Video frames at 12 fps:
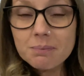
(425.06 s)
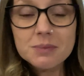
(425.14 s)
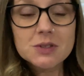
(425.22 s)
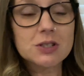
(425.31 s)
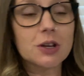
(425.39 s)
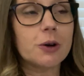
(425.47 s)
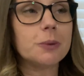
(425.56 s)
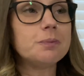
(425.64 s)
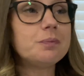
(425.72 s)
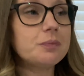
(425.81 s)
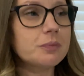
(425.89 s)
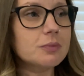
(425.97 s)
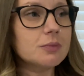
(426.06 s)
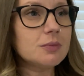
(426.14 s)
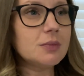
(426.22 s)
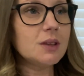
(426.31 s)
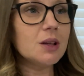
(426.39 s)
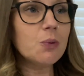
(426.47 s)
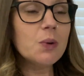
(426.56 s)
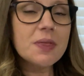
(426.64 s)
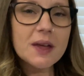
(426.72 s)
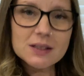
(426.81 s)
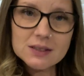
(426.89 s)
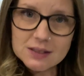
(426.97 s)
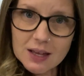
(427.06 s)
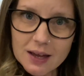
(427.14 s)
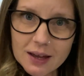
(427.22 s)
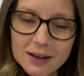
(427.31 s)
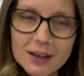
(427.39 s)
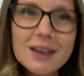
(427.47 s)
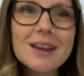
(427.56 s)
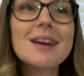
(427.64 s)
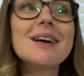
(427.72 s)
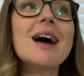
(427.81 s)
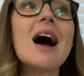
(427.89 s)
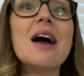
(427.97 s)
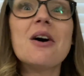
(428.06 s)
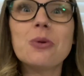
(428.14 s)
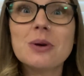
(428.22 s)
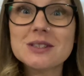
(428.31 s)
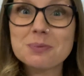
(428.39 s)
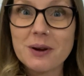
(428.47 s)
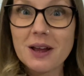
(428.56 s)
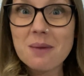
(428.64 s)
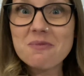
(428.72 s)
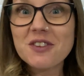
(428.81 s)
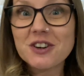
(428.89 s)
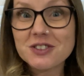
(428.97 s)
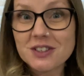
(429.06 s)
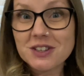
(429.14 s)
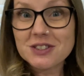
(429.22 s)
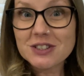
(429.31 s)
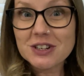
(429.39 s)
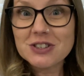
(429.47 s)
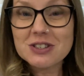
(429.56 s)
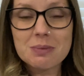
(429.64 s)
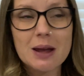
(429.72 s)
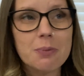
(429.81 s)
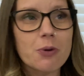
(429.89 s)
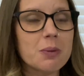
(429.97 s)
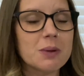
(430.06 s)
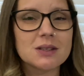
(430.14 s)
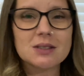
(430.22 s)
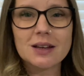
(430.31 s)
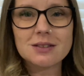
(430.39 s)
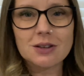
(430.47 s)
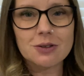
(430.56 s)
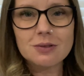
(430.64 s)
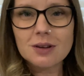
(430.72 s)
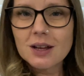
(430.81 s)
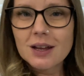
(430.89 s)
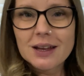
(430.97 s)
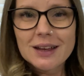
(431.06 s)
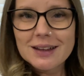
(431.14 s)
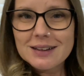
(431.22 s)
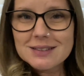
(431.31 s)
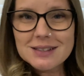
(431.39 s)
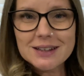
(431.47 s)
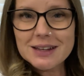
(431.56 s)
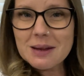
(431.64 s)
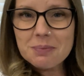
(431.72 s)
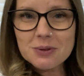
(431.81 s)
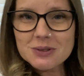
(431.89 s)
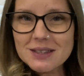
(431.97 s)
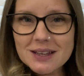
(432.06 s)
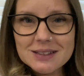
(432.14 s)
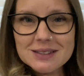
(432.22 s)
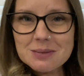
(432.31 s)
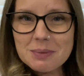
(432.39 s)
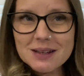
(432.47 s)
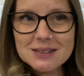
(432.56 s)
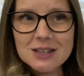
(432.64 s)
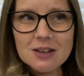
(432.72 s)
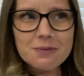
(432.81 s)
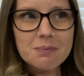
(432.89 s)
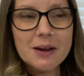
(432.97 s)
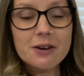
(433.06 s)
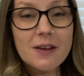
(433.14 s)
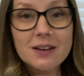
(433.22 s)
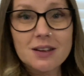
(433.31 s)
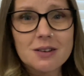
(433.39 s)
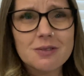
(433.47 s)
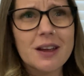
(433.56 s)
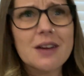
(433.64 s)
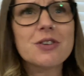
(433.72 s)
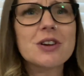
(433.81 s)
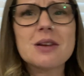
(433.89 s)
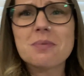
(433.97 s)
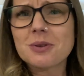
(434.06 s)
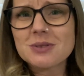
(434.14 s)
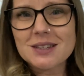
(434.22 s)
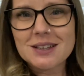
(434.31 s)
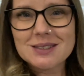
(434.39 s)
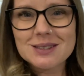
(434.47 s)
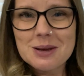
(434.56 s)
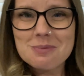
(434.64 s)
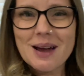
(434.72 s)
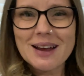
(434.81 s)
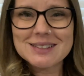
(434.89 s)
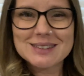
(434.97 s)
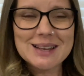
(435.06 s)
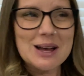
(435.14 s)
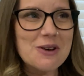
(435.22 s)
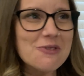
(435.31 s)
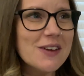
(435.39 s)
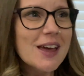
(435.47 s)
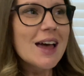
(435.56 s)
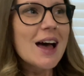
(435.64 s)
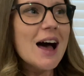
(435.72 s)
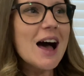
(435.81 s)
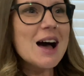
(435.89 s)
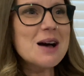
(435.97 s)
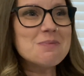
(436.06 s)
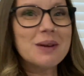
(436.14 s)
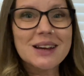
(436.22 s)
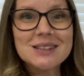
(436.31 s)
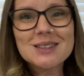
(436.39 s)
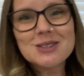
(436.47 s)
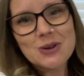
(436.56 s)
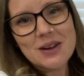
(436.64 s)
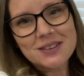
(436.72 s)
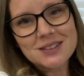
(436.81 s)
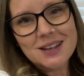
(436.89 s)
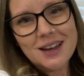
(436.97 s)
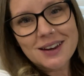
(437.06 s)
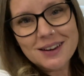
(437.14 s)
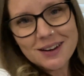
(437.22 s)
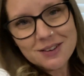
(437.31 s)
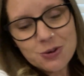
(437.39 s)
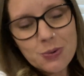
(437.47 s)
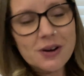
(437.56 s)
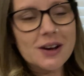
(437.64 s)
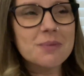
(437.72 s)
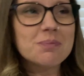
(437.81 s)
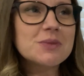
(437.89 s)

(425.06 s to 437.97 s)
So with that said, I always bring up fears and concerns at my appointments. I don't tend to keep those things to myself. Matter of fact, I don't ever keep those things to myself because I do have anxiety and I do worry.